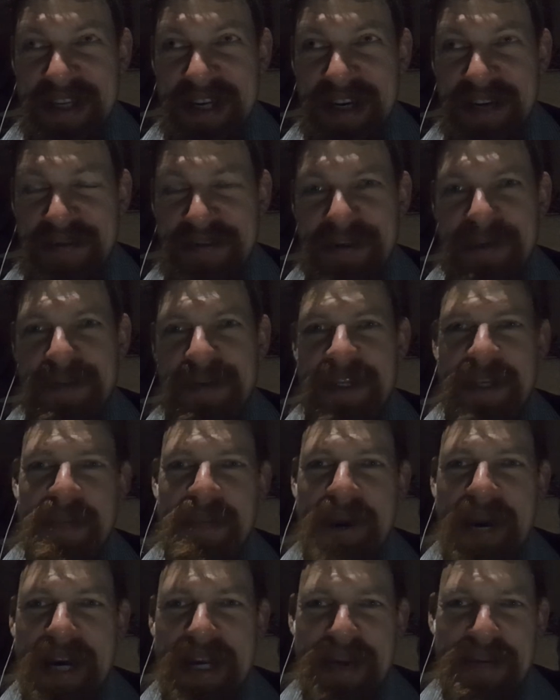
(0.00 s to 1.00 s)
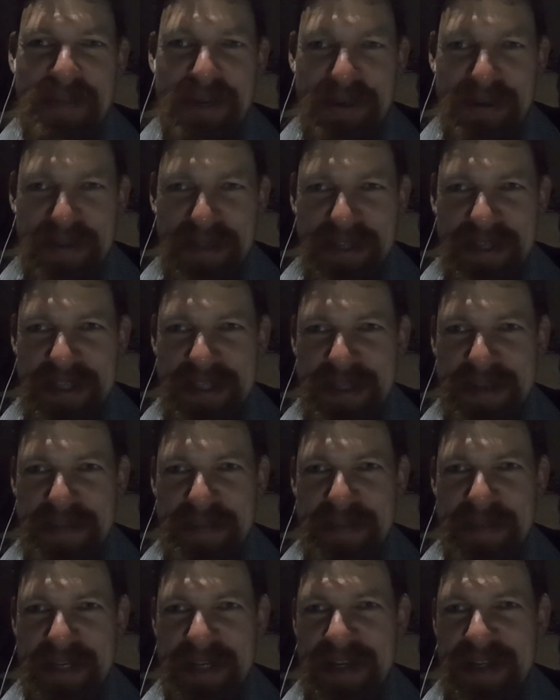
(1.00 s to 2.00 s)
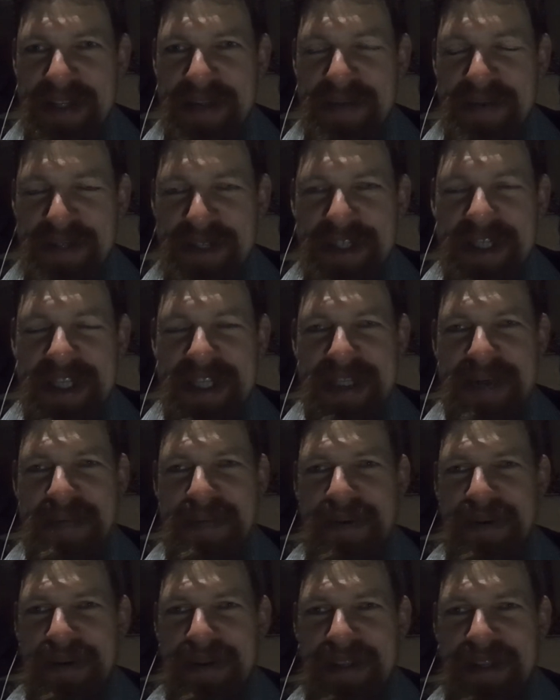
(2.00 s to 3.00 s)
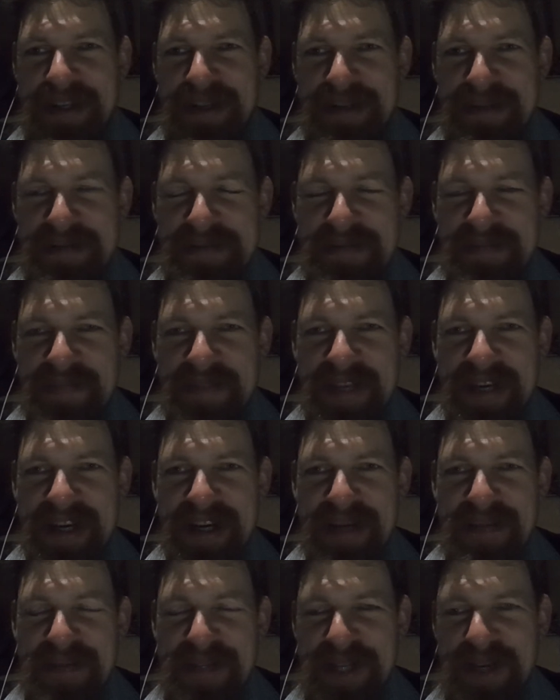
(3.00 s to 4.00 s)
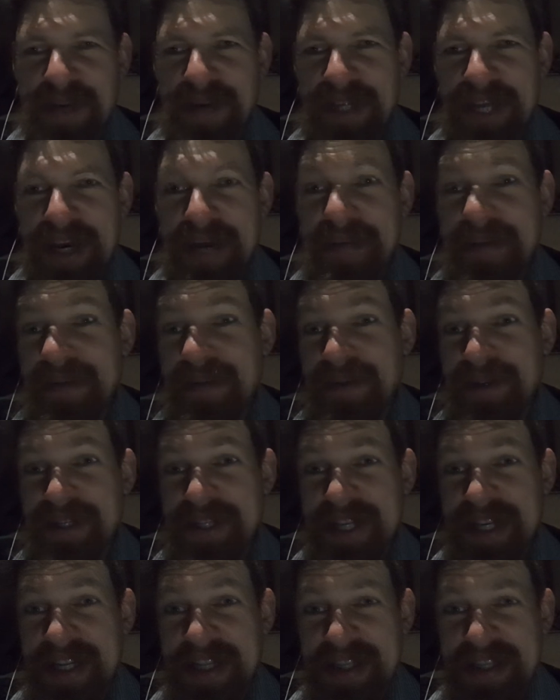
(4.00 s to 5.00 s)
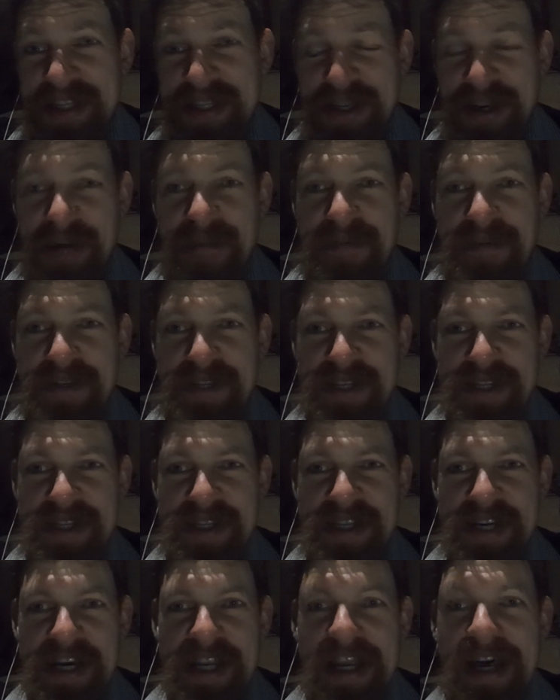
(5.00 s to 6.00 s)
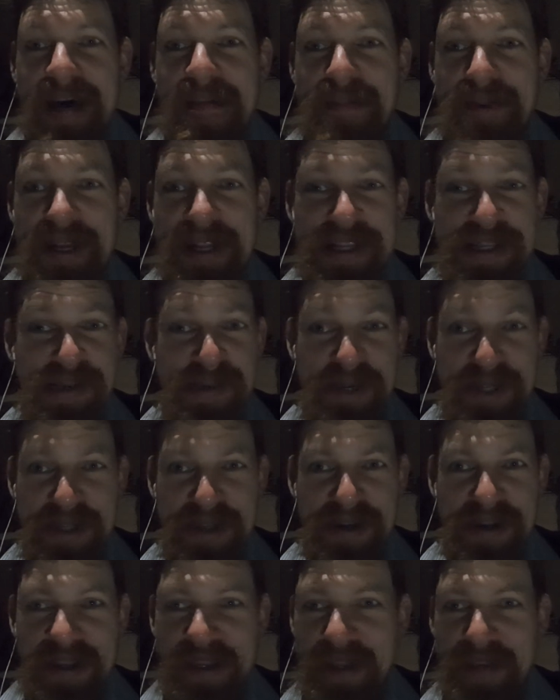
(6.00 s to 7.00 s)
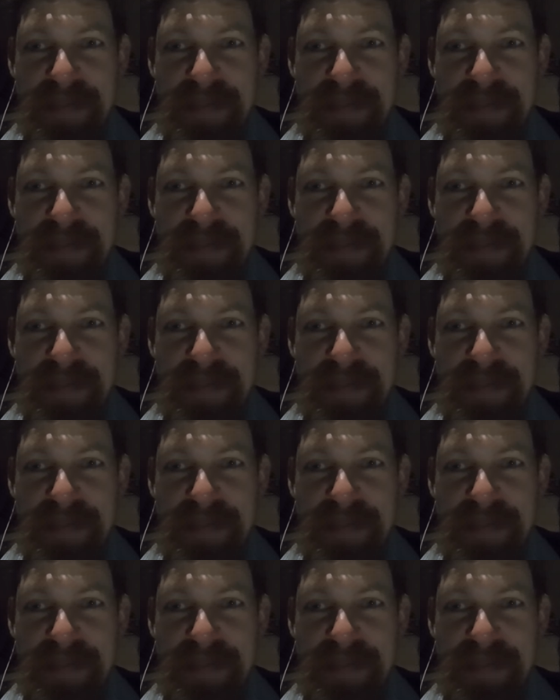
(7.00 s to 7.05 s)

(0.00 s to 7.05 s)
I feel really bad about this because it was just a pocket knife. Um, so what happened was that these officers' alarm bells went on.